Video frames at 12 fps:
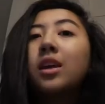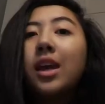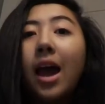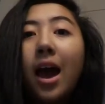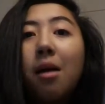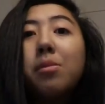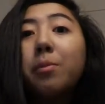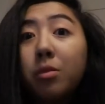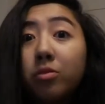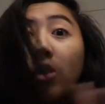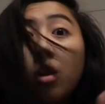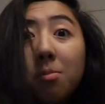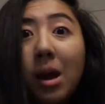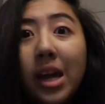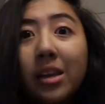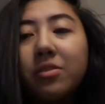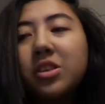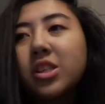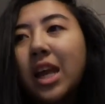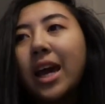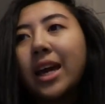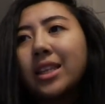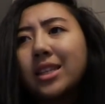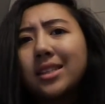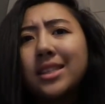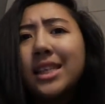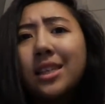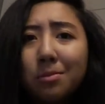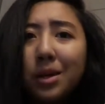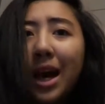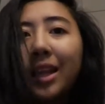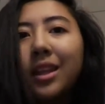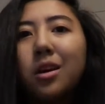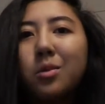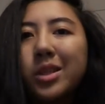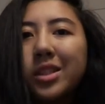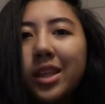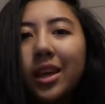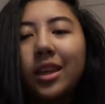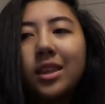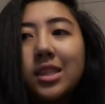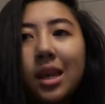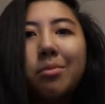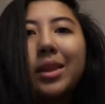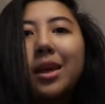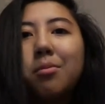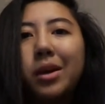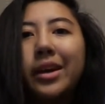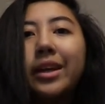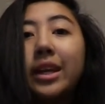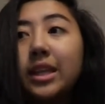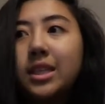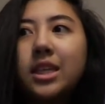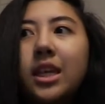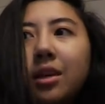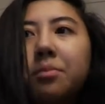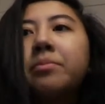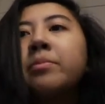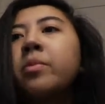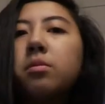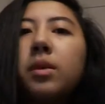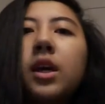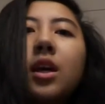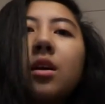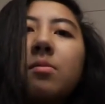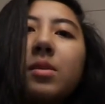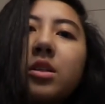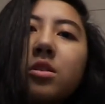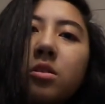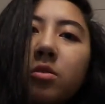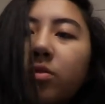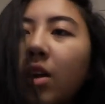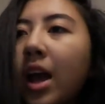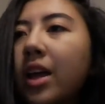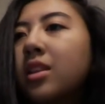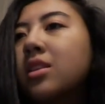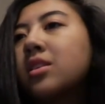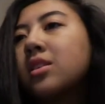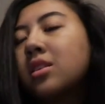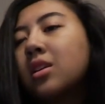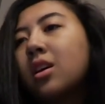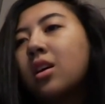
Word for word: Yeah, but before my division, I had done team kata, which is like the same thing but in a team. Me and my two friends.